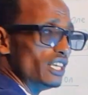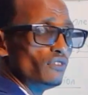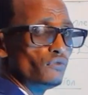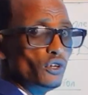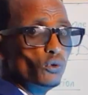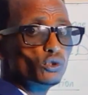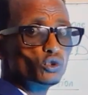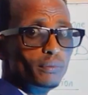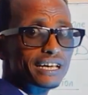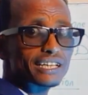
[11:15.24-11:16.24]
if you want to
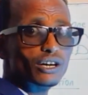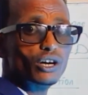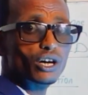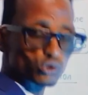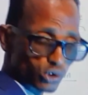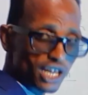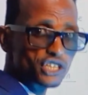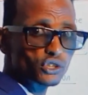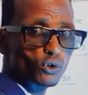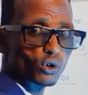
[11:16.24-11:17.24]
make
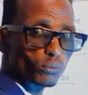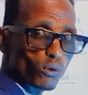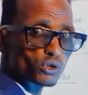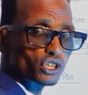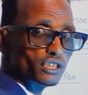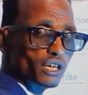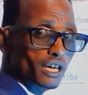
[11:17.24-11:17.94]
oscillation or motion,